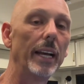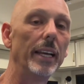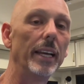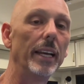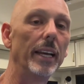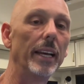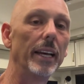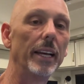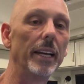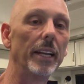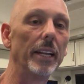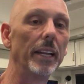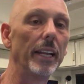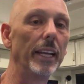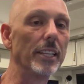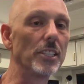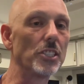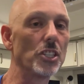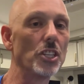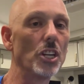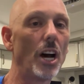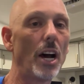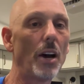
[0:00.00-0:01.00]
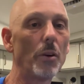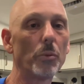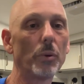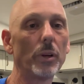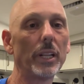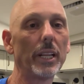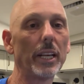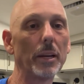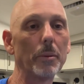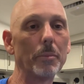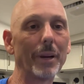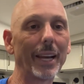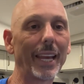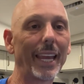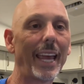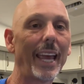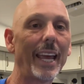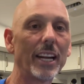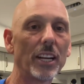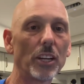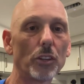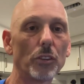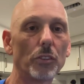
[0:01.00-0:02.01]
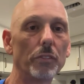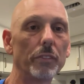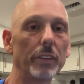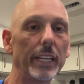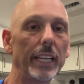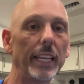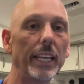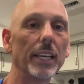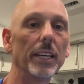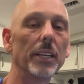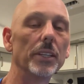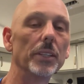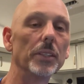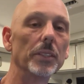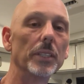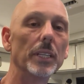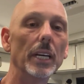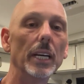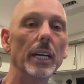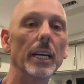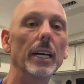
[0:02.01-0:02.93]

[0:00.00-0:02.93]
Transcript: and it's not really a mechanical video.